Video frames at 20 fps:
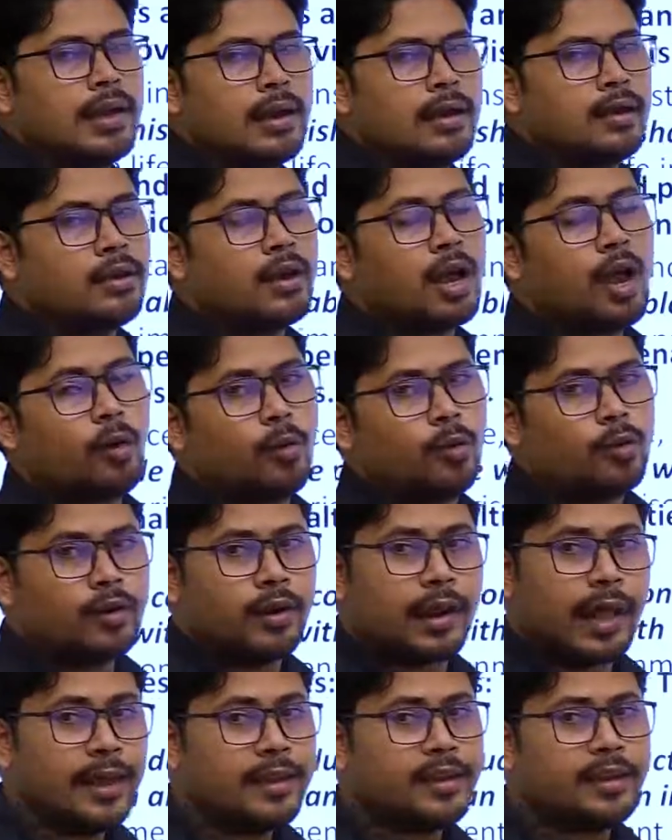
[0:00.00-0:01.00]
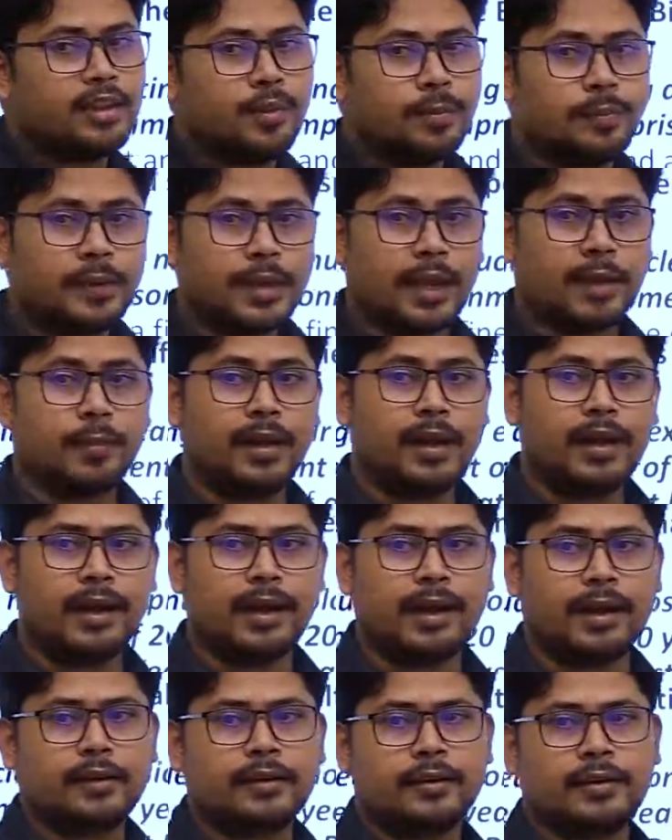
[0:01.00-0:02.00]
Now, like in the PMLA
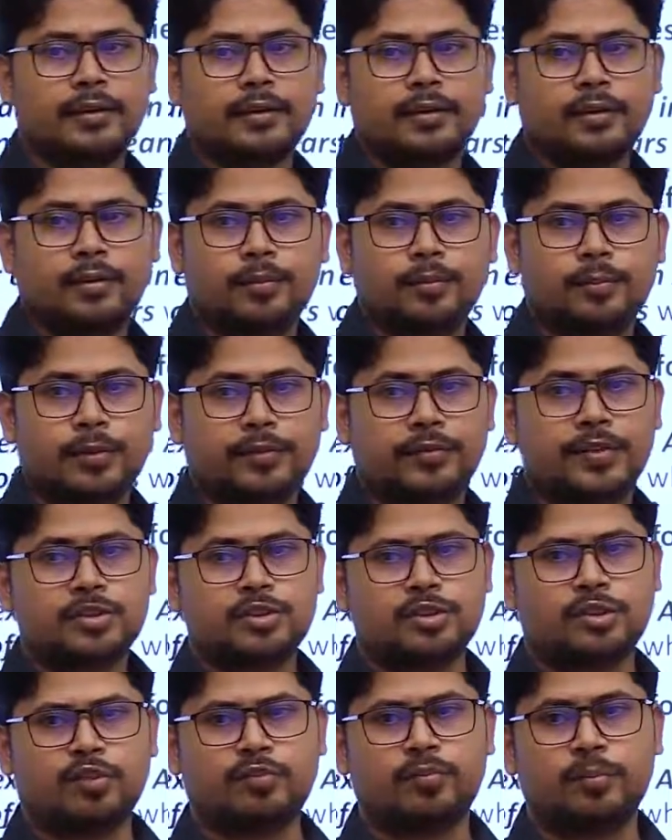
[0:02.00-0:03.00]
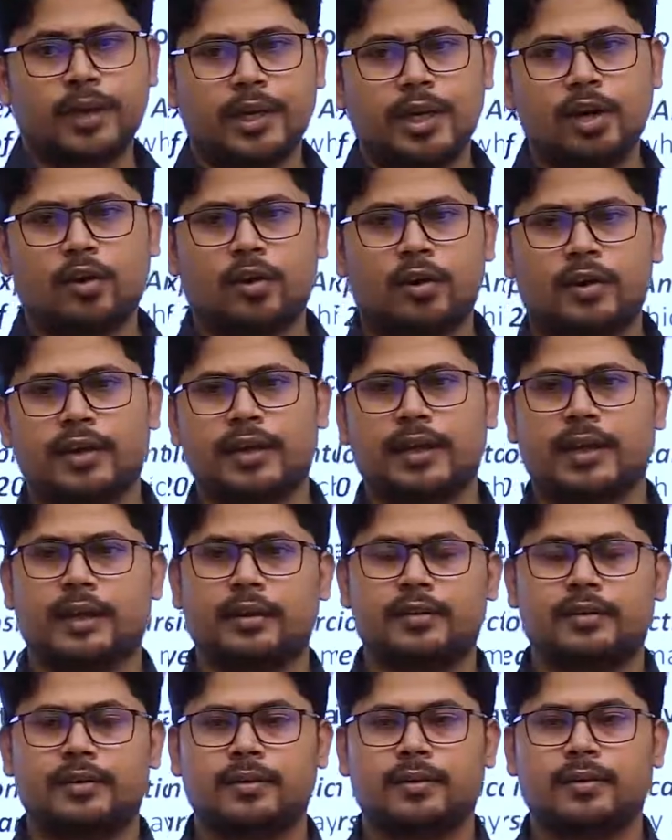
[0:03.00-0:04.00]
Act, Prevention of Money Laundering
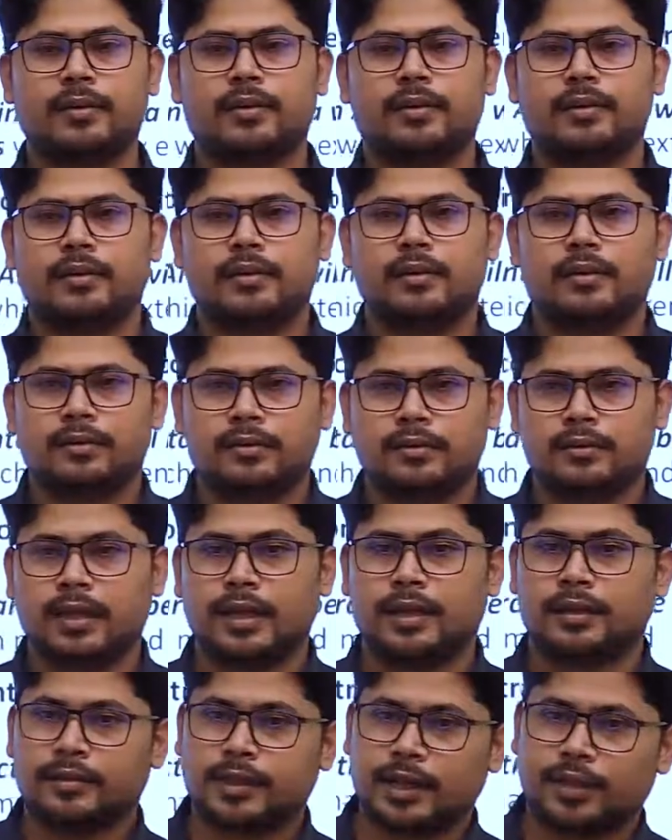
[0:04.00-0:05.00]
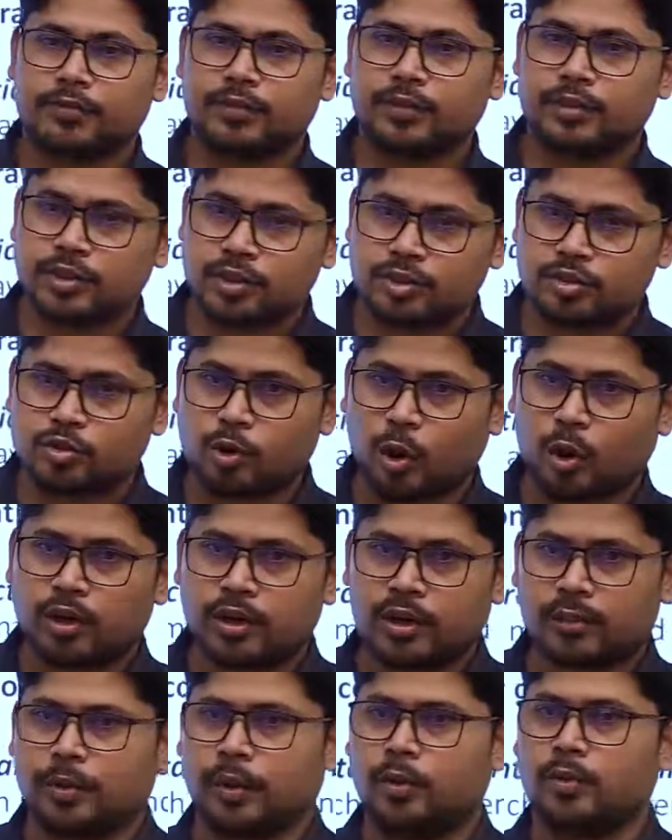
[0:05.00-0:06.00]
Act, that we just talked
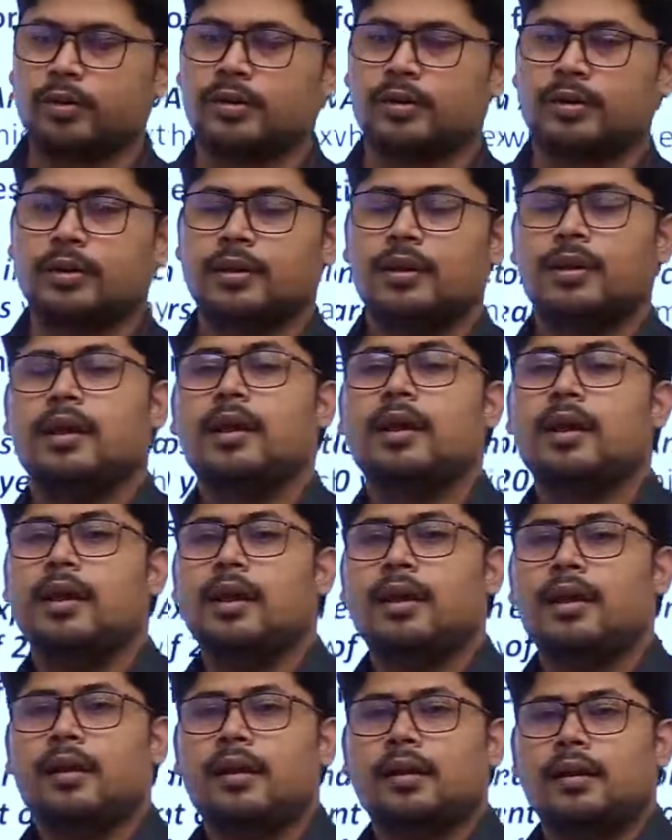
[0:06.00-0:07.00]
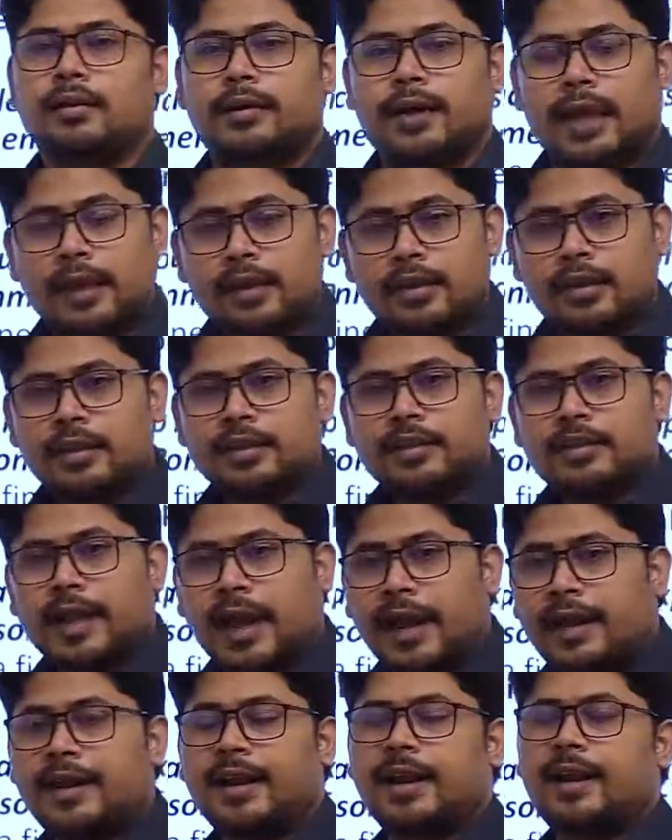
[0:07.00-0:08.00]
about, like in
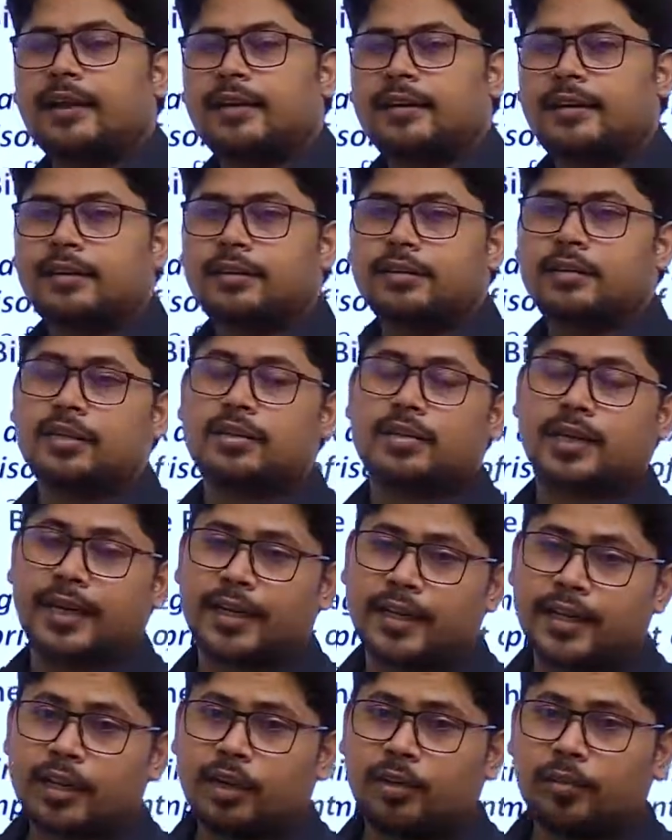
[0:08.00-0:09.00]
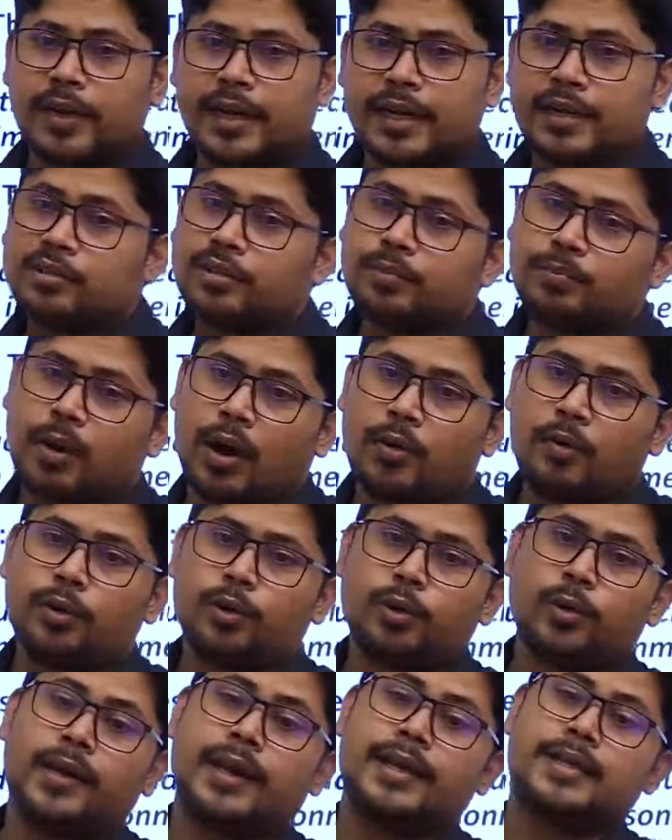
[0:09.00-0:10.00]
that act, the central government has the power
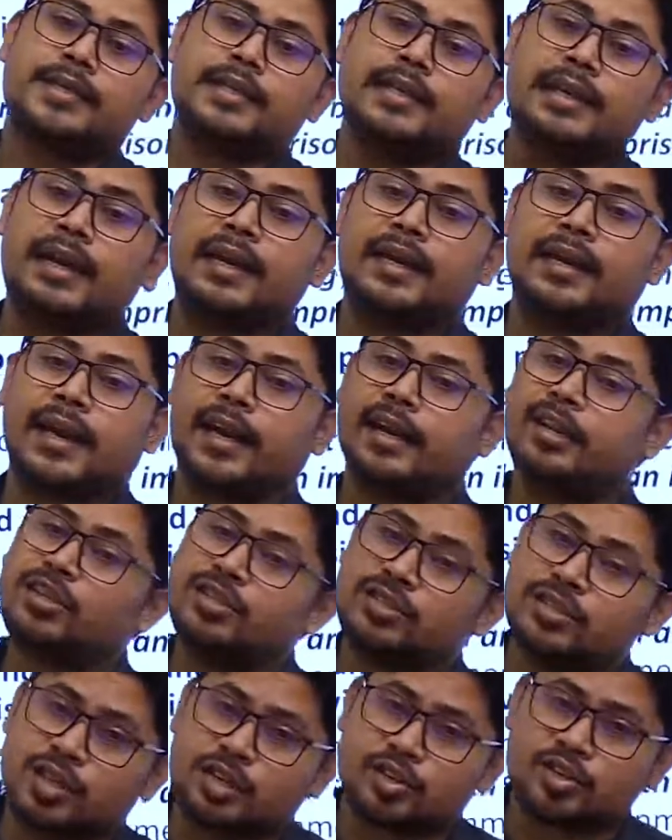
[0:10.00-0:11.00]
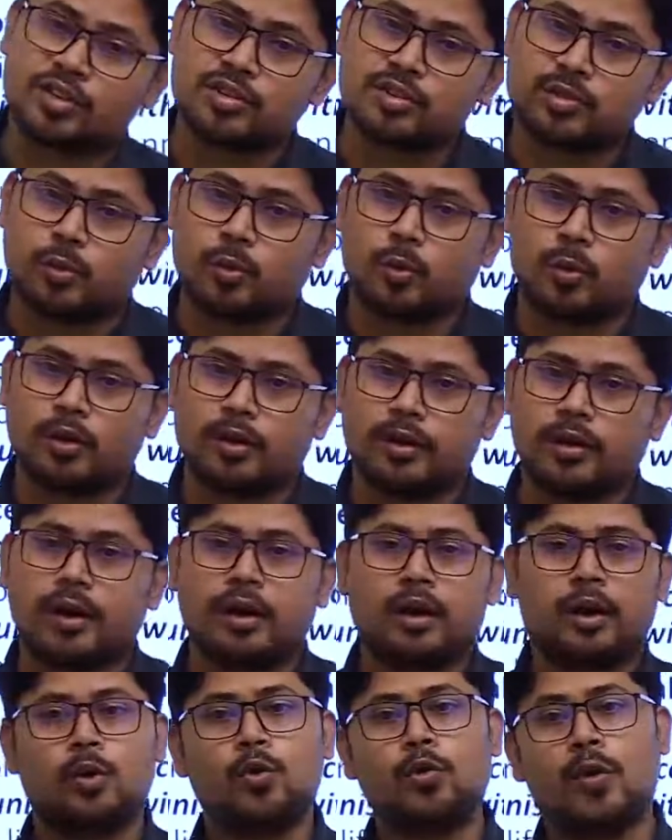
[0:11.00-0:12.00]
to designate any sessions court
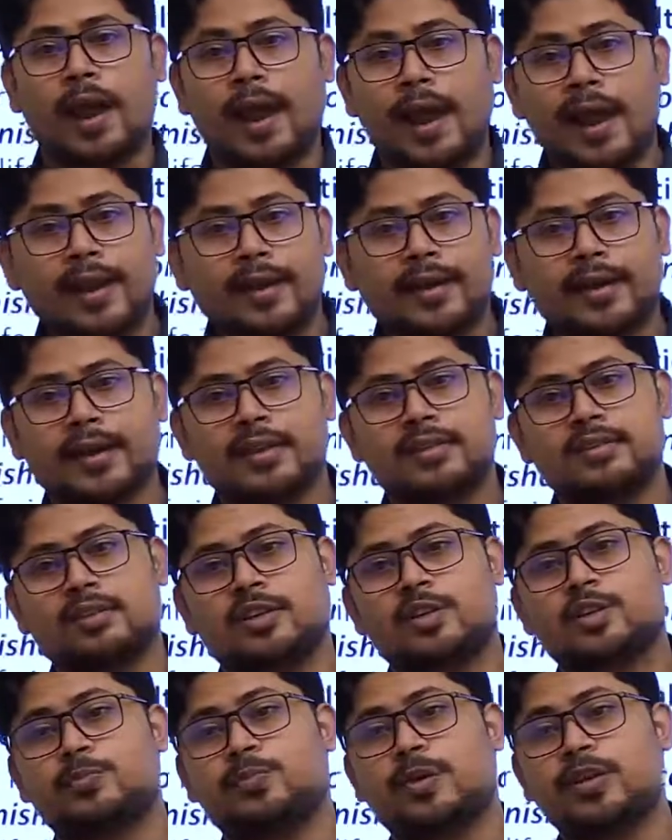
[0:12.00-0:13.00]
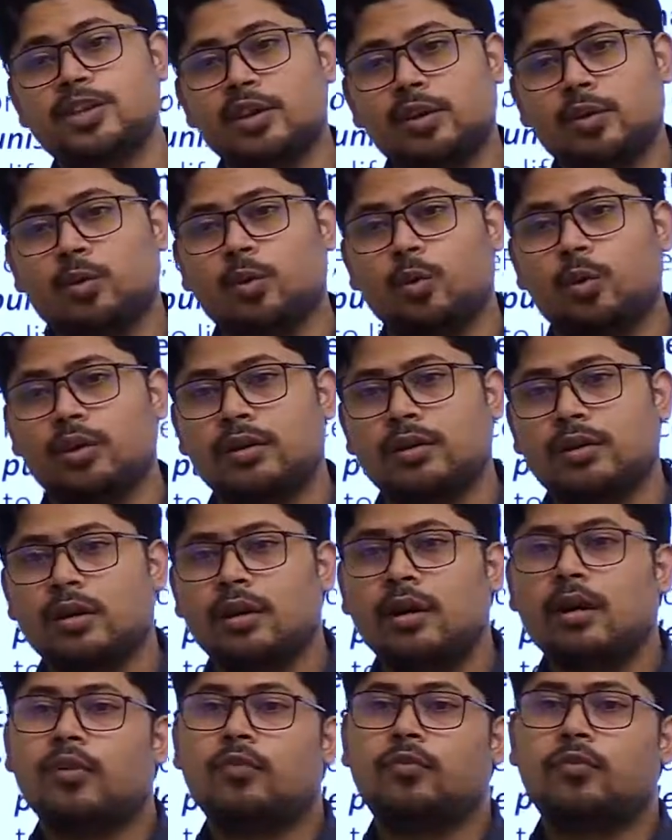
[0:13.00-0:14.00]
to act as a special court
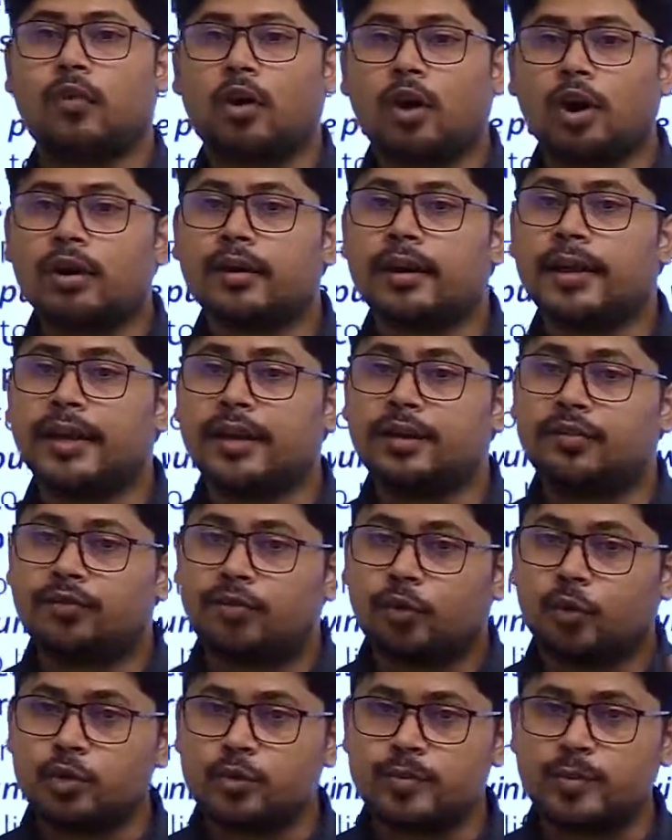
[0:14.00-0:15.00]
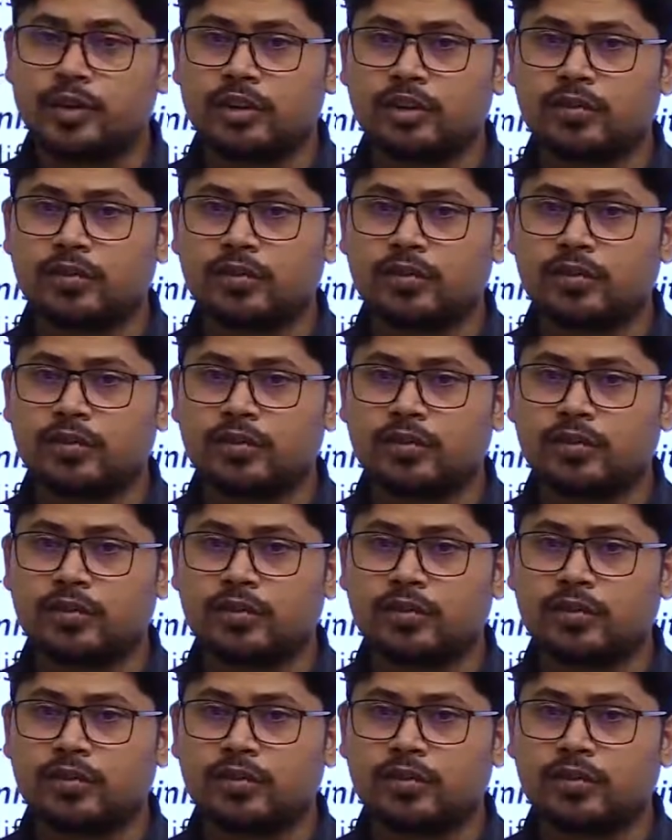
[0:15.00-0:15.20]
for enforcement